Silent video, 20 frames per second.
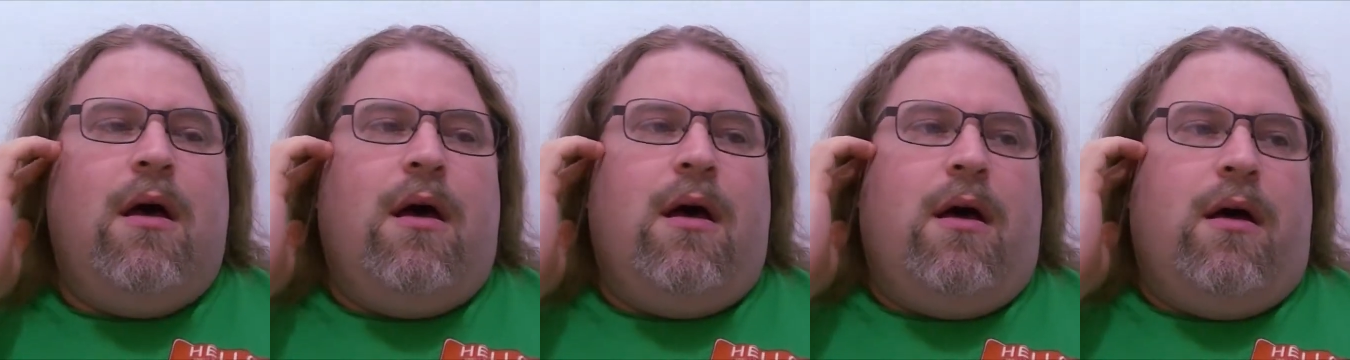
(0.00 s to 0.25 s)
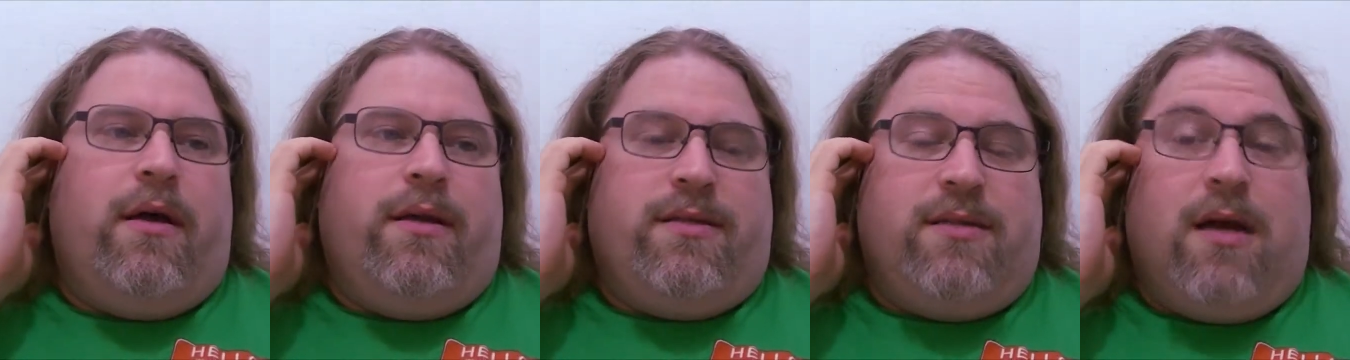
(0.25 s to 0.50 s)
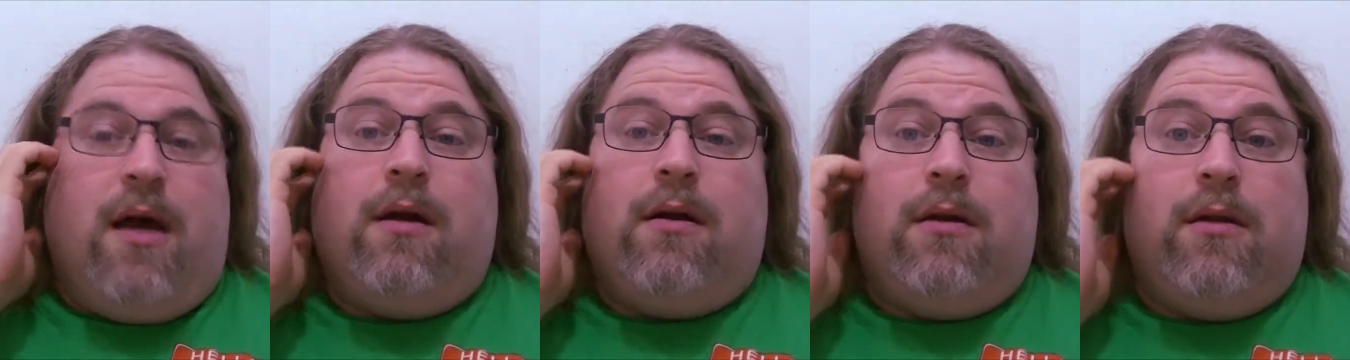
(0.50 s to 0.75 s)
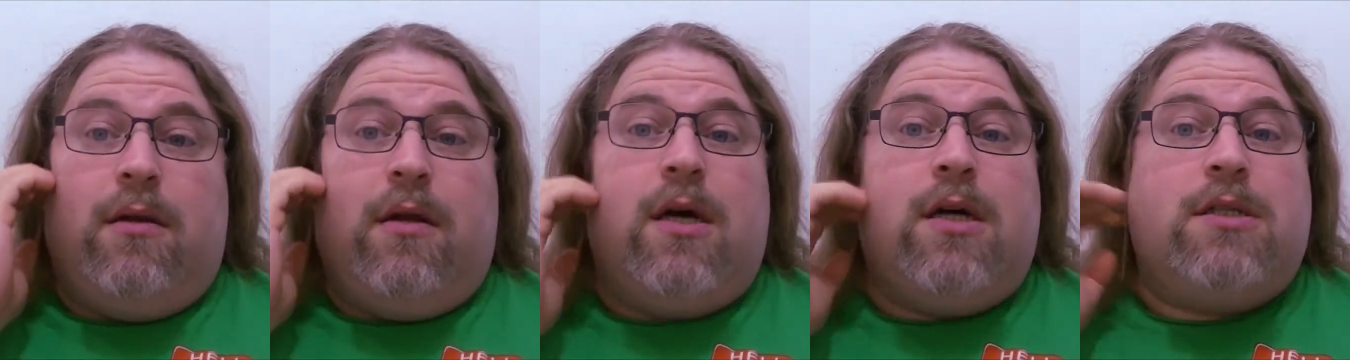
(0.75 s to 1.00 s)
It's
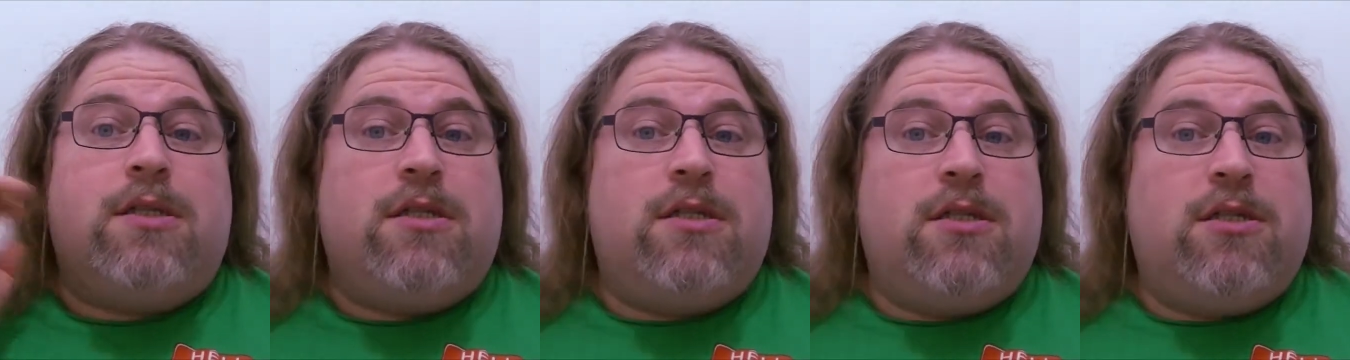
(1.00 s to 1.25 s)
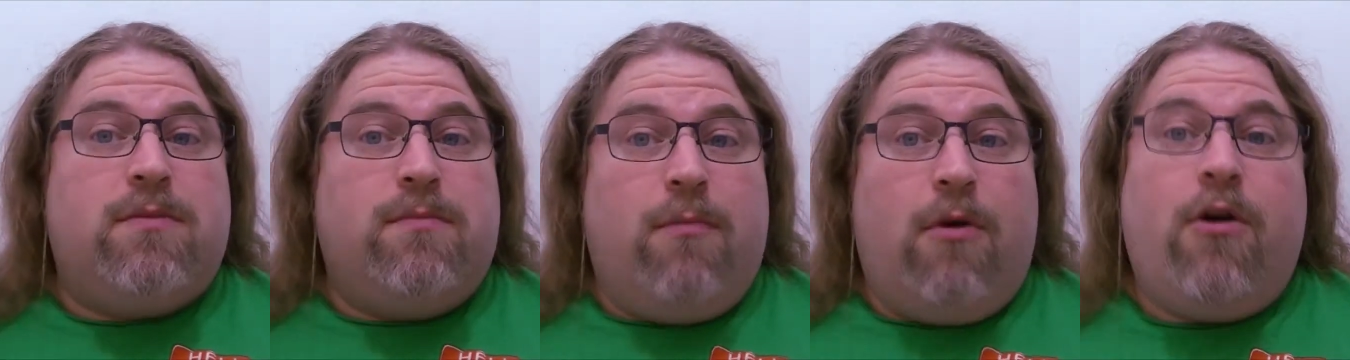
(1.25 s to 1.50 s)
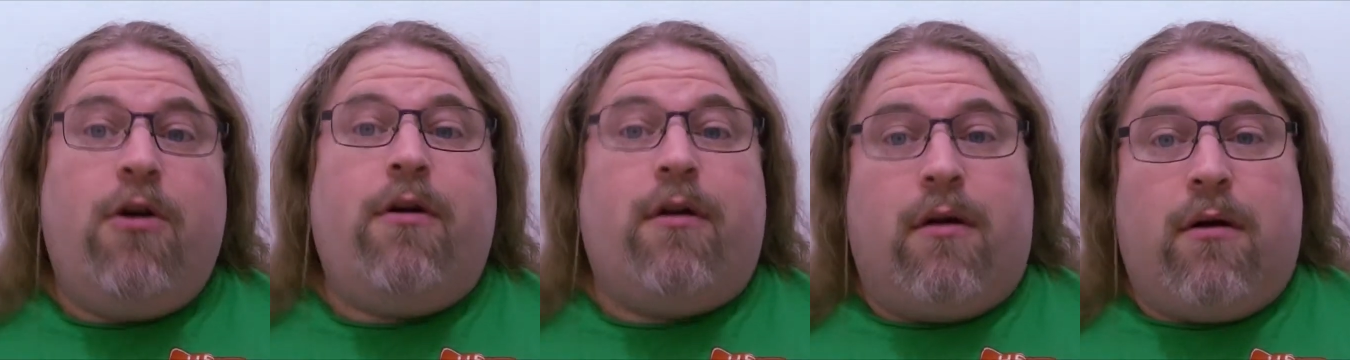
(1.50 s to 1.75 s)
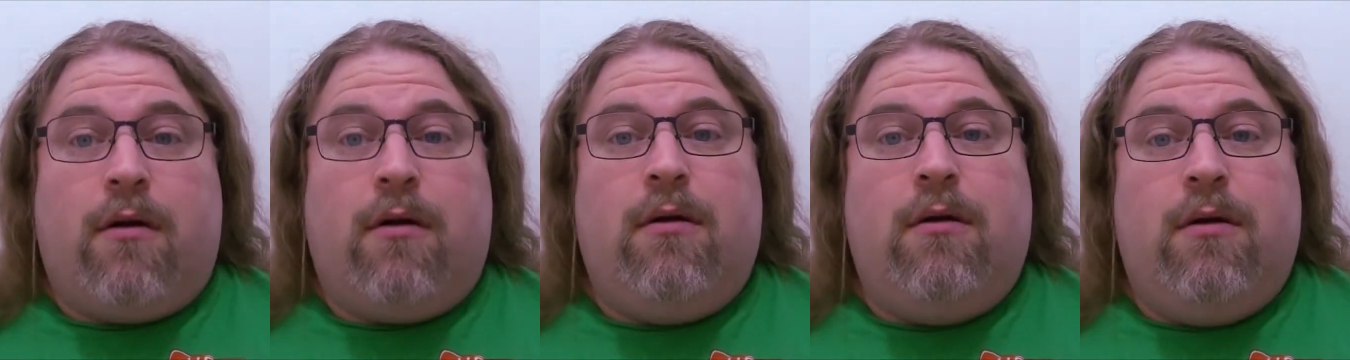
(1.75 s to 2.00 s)
gotten a lot
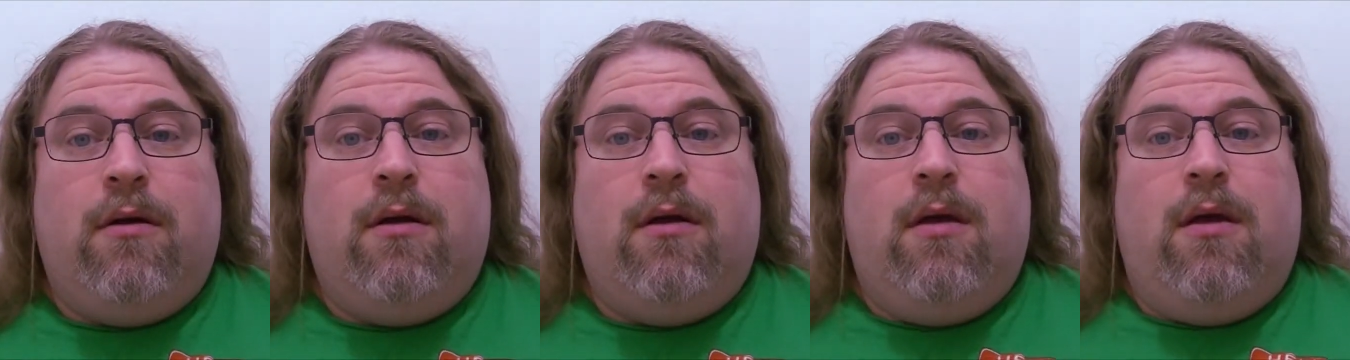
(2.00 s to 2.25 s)
smarter